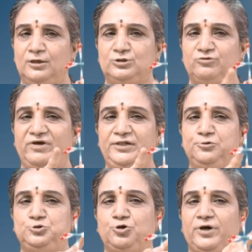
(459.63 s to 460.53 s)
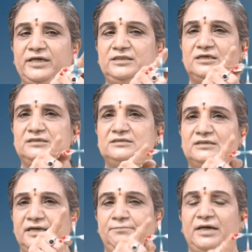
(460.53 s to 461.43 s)
So when you join this,
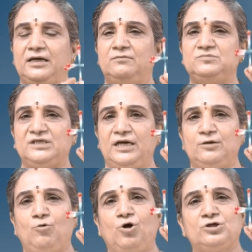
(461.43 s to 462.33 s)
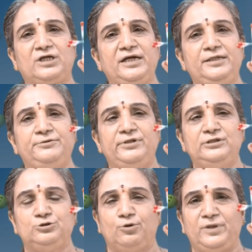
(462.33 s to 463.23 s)
it becomes an octahedral
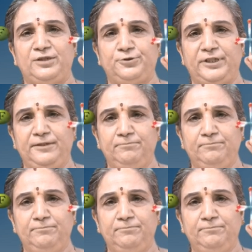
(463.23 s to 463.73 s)
geometry.